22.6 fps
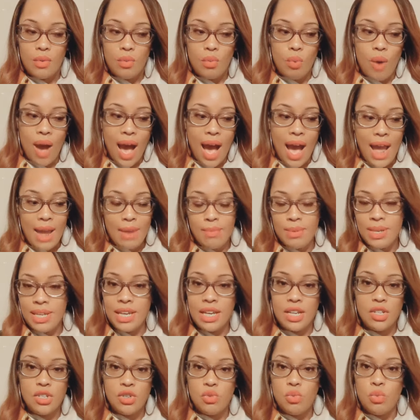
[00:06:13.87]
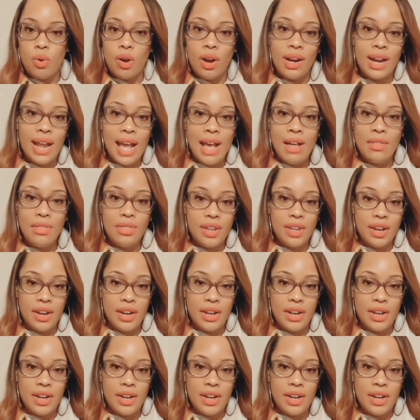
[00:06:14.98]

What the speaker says: Why? Because you weren't out there